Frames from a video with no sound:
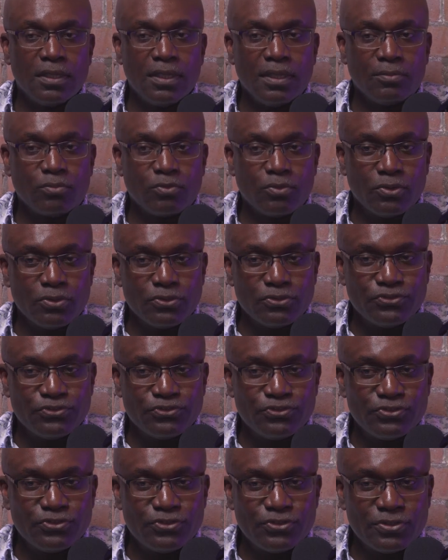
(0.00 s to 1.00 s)
It
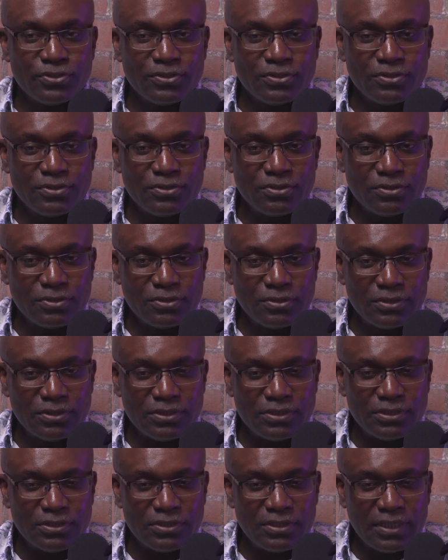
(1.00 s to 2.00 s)
was
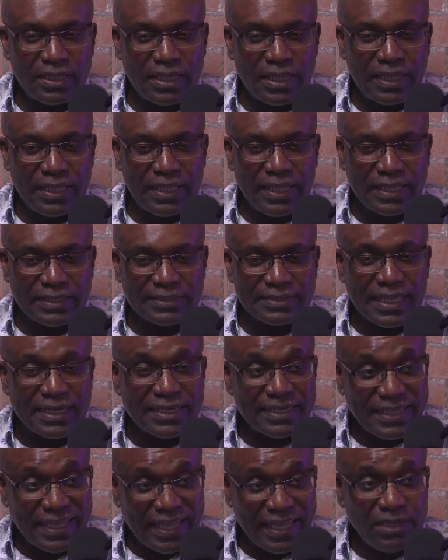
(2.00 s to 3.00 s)

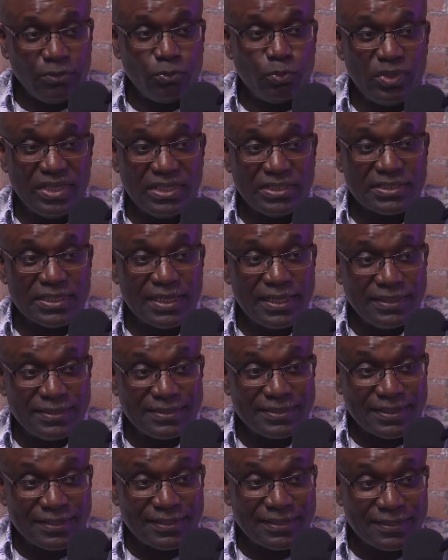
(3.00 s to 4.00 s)
exactly 8 weeks
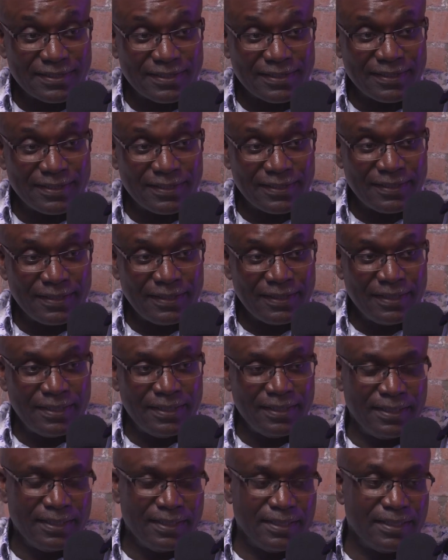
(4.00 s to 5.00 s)
later
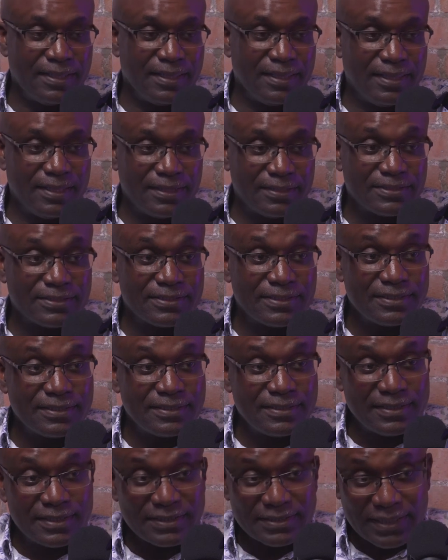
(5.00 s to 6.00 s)
that
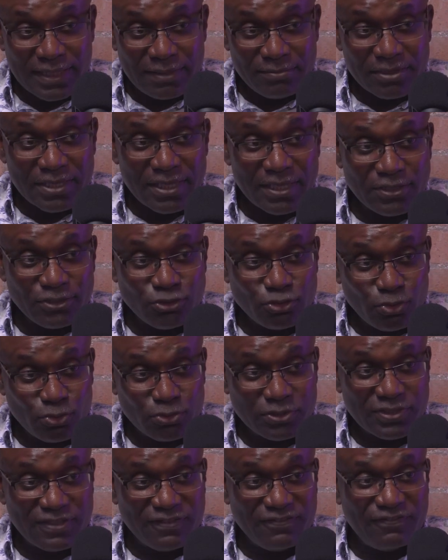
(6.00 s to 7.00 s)
the same King
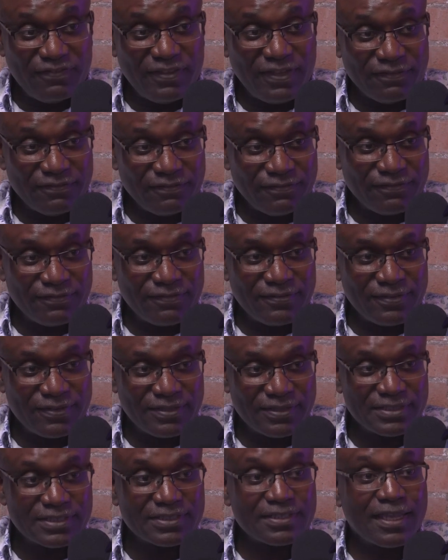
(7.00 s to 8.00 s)
George V
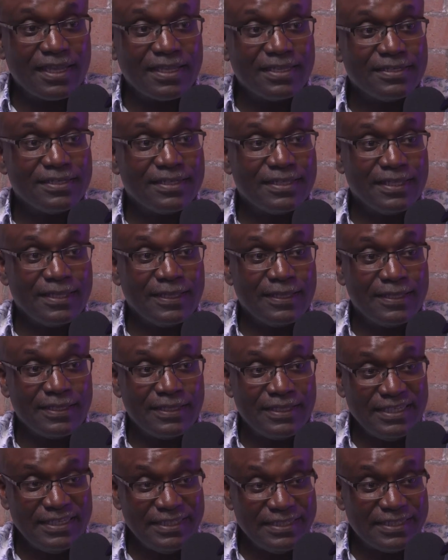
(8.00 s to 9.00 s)
signed the
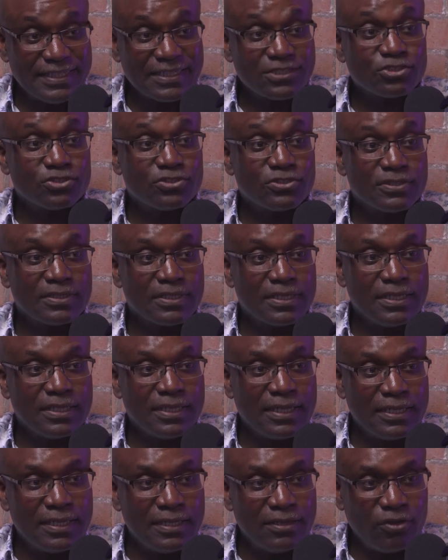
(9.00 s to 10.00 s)
Edict
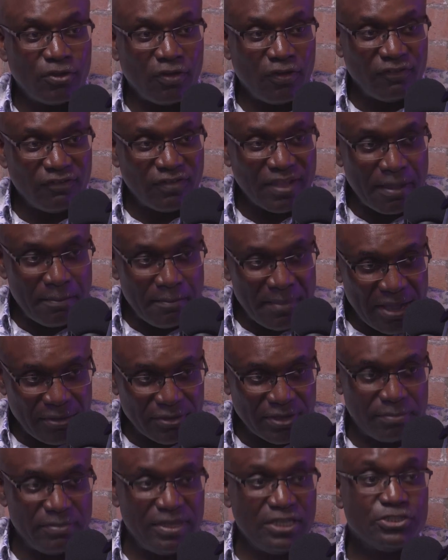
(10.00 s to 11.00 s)
of
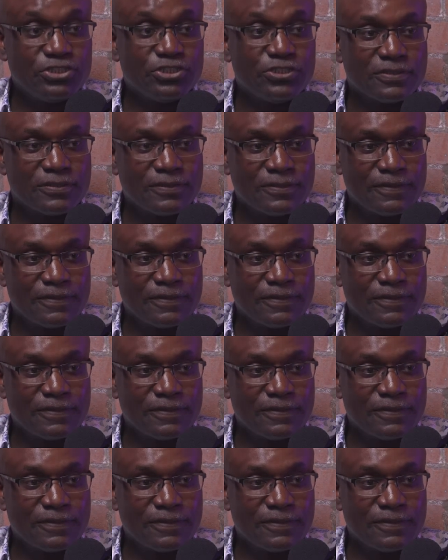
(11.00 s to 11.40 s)
Amalgamation.